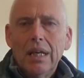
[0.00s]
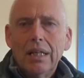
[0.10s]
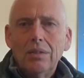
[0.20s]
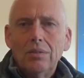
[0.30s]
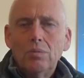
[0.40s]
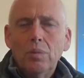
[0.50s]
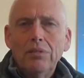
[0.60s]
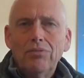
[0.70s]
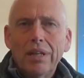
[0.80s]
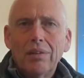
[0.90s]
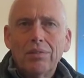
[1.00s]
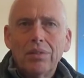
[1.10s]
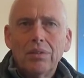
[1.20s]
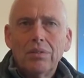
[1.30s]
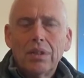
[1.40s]
And we felt
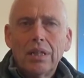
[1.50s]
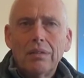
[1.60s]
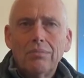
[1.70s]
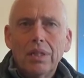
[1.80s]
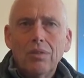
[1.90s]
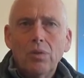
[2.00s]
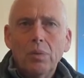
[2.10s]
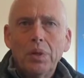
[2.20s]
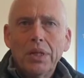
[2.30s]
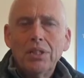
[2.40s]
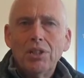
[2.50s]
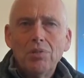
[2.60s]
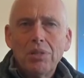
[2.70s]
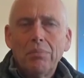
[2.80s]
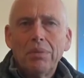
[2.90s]
that if we were going to do
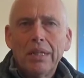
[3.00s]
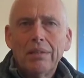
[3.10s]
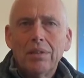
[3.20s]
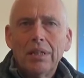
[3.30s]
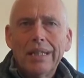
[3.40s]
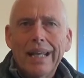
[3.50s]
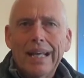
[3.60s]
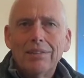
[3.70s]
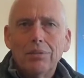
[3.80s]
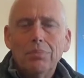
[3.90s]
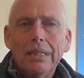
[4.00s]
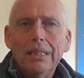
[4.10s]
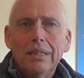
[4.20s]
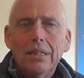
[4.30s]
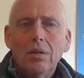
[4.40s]
something, that it had to
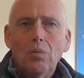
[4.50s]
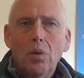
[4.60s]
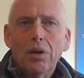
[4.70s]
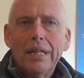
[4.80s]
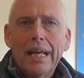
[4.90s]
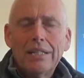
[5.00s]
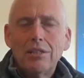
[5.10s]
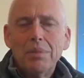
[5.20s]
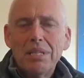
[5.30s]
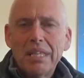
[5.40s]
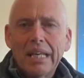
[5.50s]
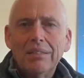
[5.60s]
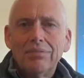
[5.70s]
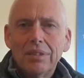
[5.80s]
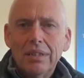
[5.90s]
be, one, it had to be
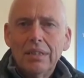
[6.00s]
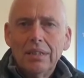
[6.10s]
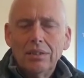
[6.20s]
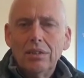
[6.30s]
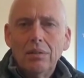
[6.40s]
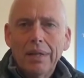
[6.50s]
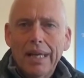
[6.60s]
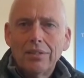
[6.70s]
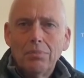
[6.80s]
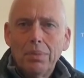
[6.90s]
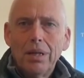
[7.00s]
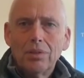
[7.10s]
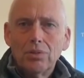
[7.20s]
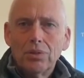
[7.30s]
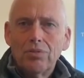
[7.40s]
safe, and two, it had to
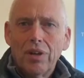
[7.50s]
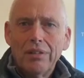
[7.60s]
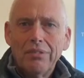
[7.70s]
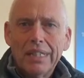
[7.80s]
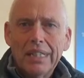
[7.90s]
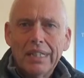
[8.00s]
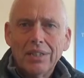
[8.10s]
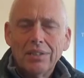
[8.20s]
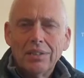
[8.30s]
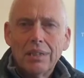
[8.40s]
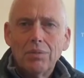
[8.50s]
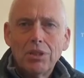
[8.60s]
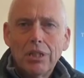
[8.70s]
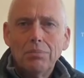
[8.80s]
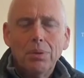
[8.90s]
pass all the fire regulations. There was
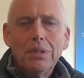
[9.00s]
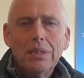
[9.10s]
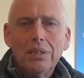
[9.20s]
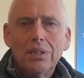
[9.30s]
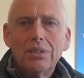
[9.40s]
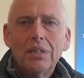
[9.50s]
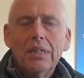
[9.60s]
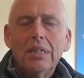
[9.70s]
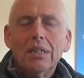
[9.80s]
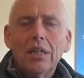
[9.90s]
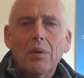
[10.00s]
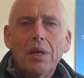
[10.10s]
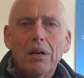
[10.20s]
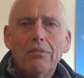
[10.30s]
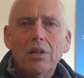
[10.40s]
no point in just
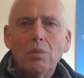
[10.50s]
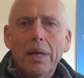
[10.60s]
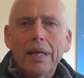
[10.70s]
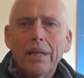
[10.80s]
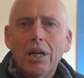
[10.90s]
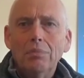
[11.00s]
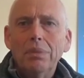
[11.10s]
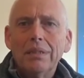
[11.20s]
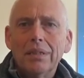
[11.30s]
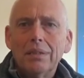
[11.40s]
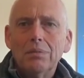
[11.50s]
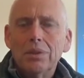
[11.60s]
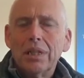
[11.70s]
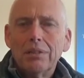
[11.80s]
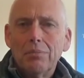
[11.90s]
going our own way and hoping that it
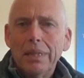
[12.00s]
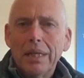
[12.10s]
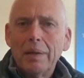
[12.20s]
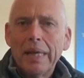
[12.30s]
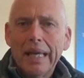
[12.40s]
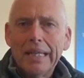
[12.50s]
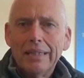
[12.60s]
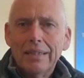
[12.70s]
was going to be okay.